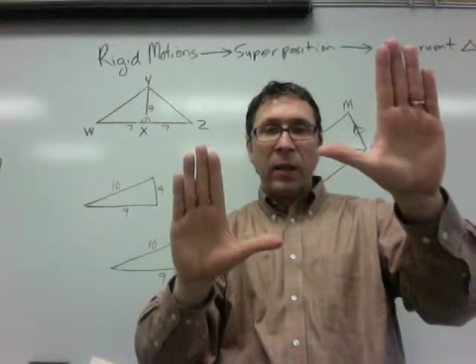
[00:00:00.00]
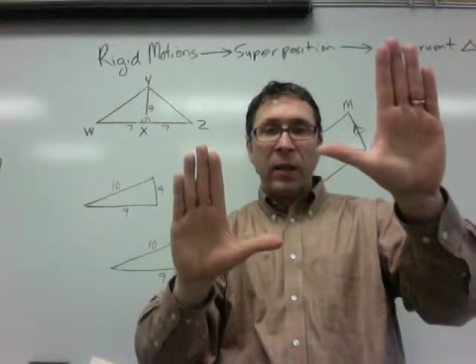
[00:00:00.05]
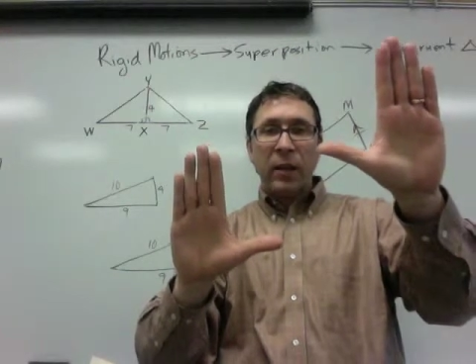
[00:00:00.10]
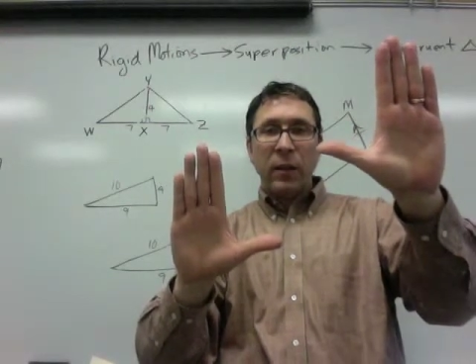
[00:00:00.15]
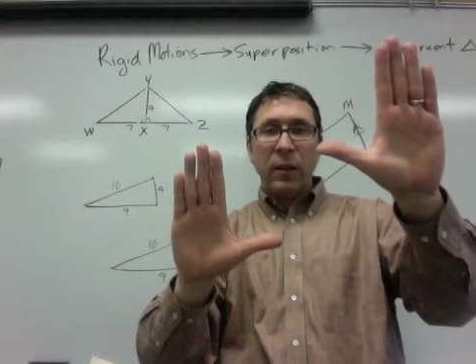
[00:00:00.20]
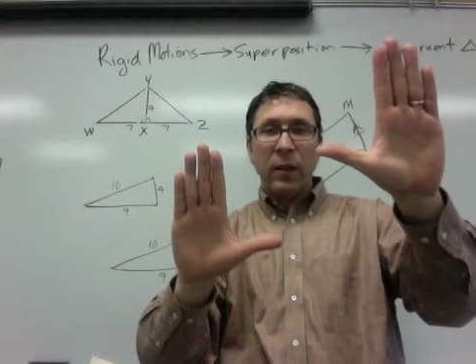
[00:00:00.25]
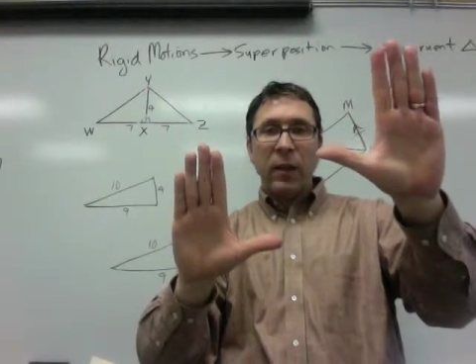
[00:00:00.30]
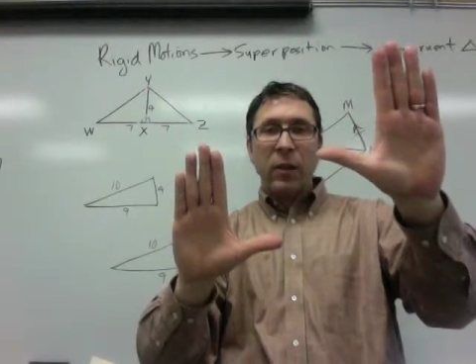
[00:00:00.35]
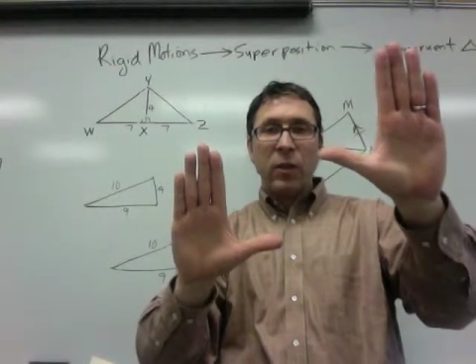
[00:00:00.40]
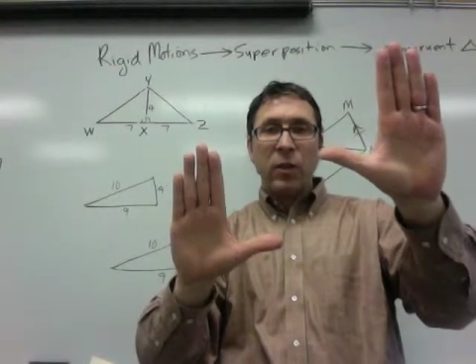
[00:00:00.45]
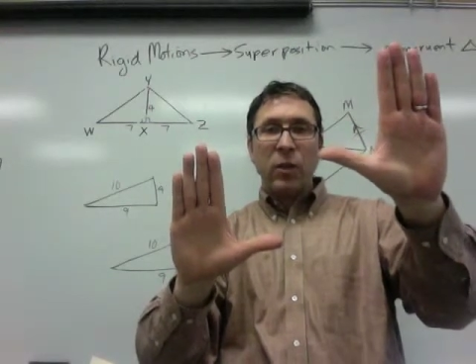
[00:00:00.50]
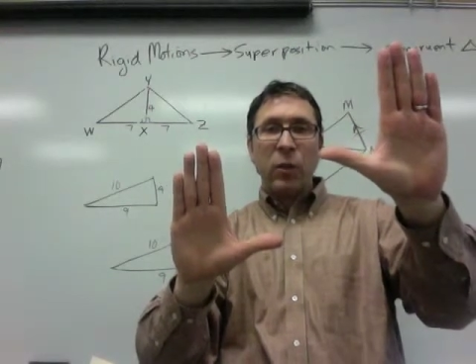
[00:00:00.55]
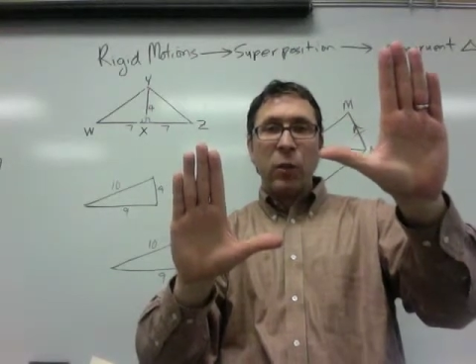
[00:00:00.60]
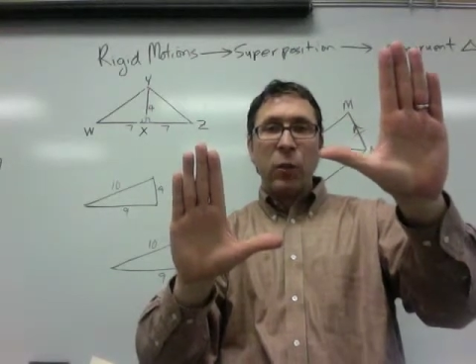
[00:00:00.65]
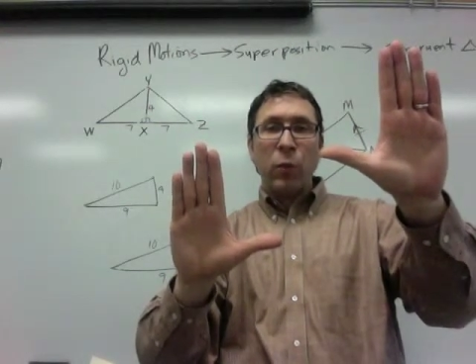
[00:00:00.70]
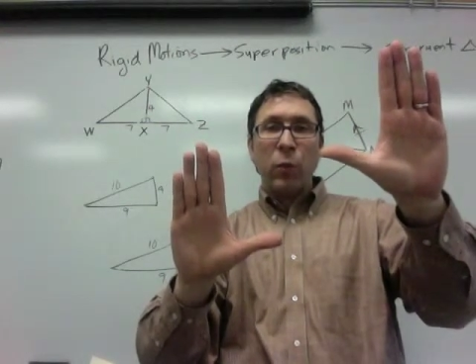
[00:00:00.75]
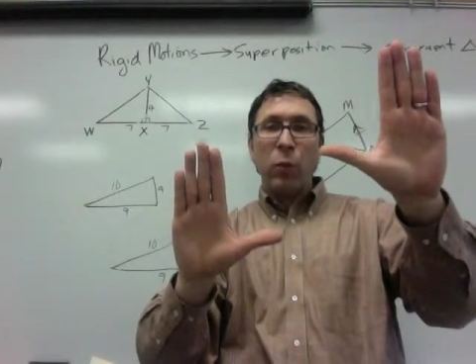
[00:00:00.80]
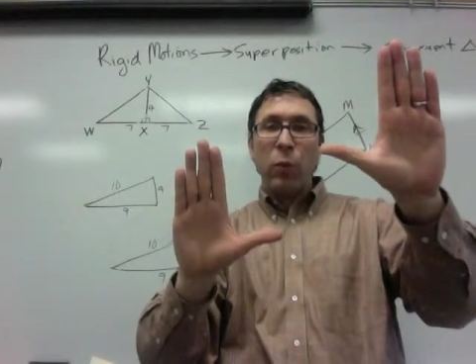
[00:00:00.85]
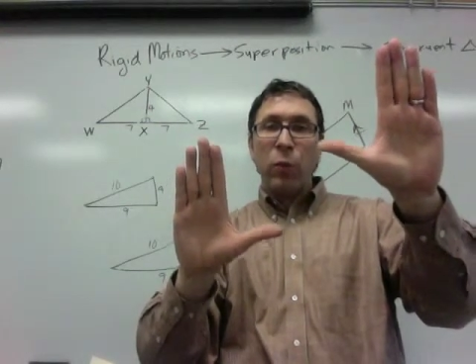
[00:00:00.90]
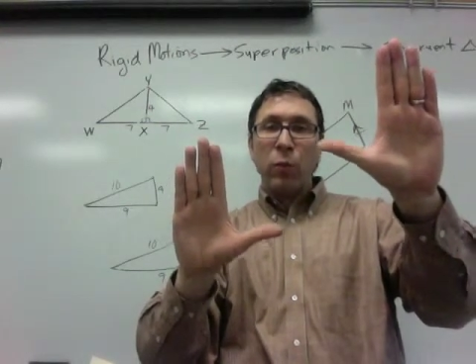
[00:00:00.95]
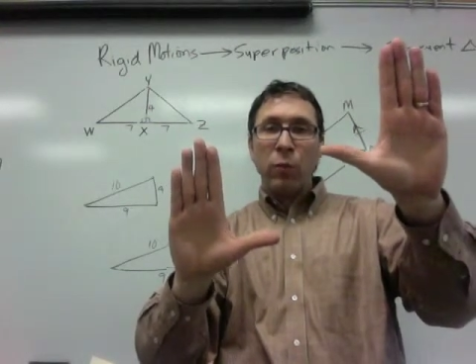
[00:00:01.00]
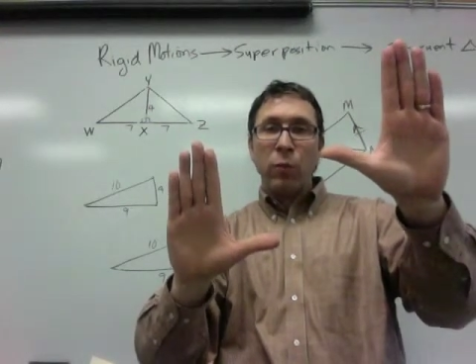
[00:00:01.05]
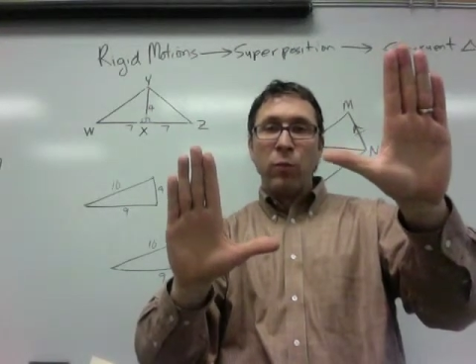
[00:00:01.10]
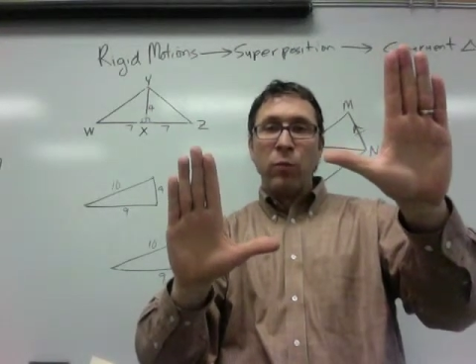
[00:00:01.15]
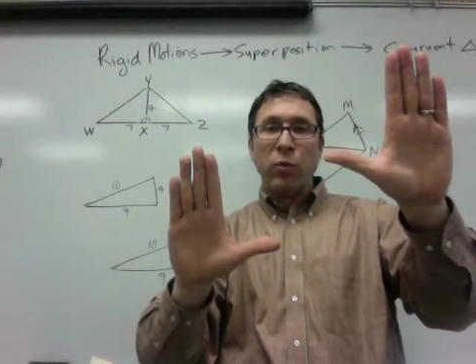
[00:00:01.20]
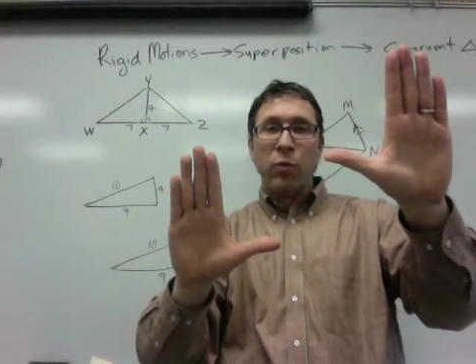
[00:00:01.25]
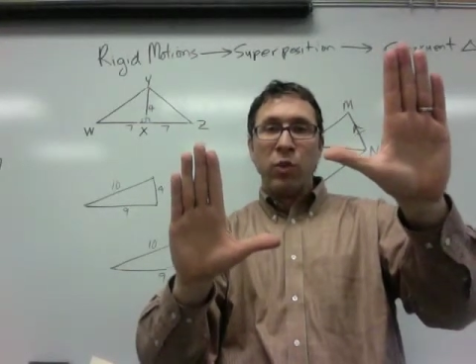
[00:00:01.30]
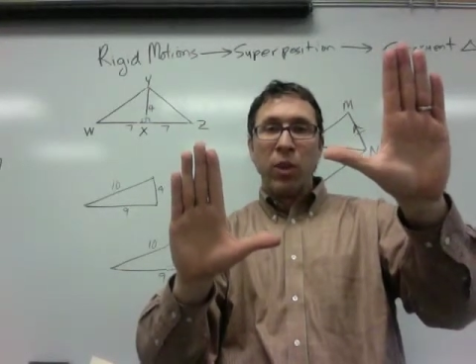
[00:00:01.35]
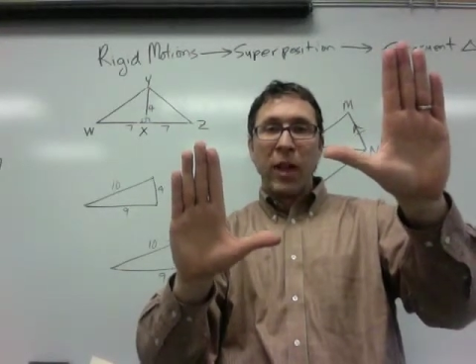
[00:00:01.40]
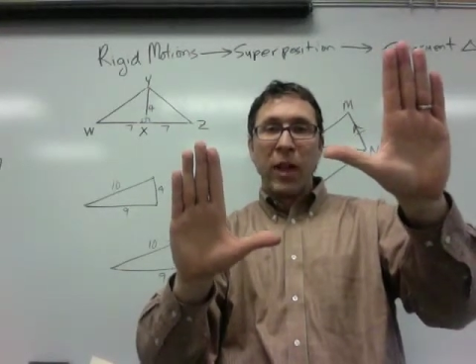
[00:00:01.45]
these two
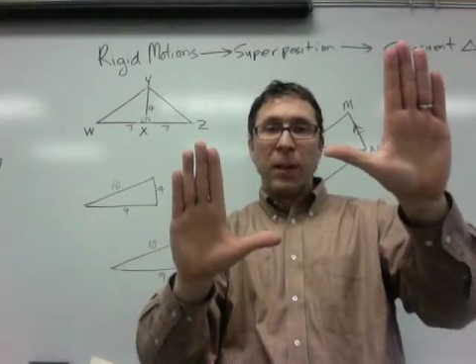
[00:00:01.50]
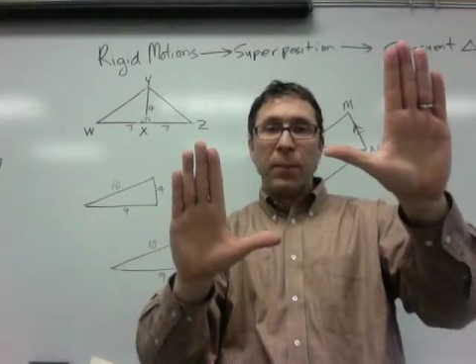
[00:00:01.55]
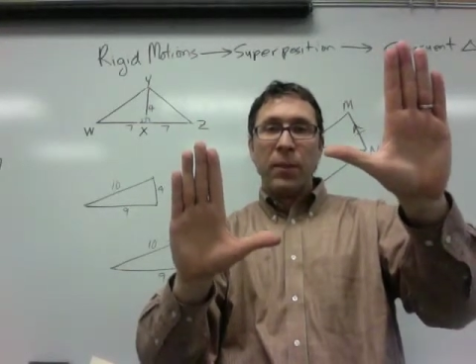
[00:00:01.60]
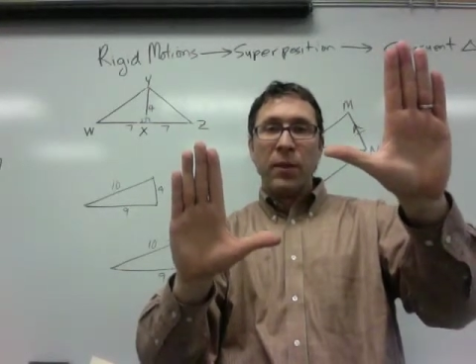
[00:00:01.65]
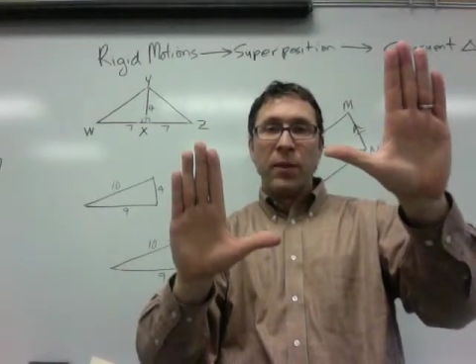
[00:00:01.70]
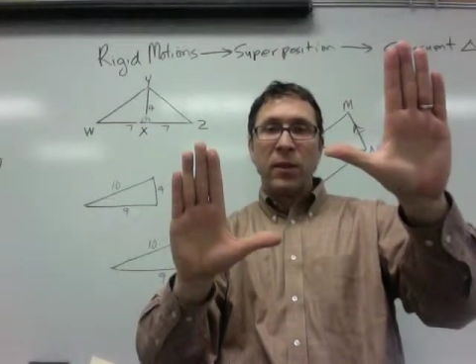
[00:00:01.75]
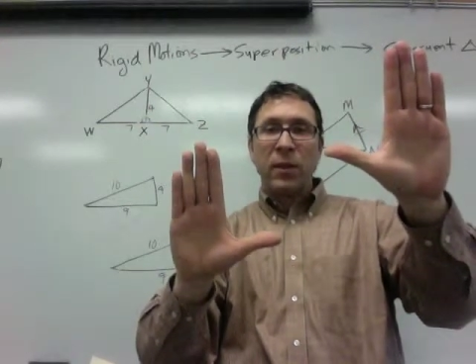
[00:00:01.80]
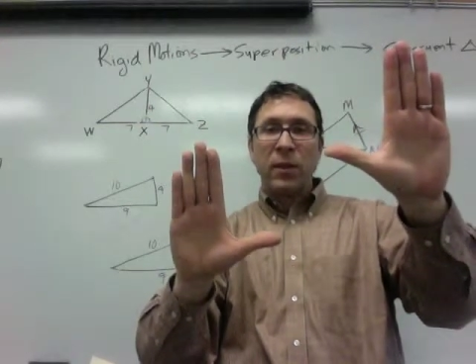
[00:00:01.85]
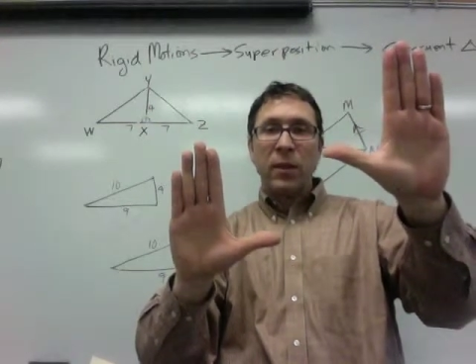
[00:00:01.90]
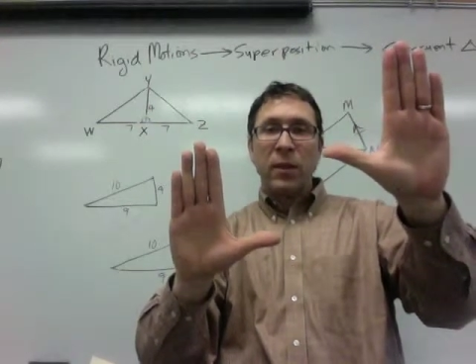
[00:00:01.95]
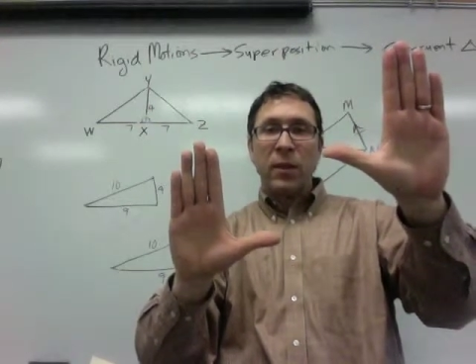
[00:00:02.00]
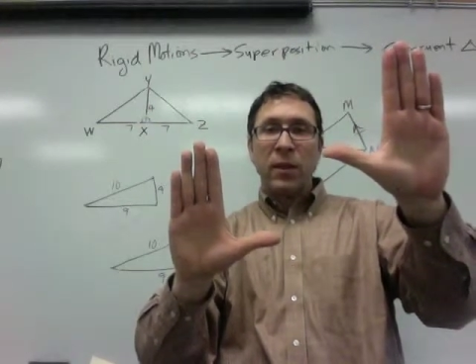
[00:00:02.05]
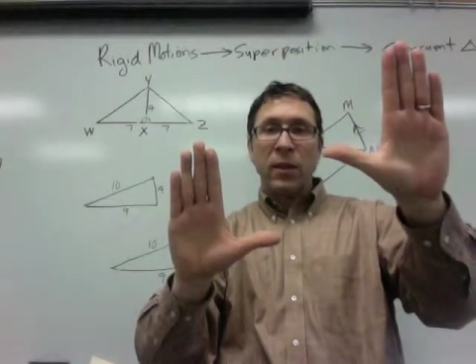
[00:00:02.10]
shapes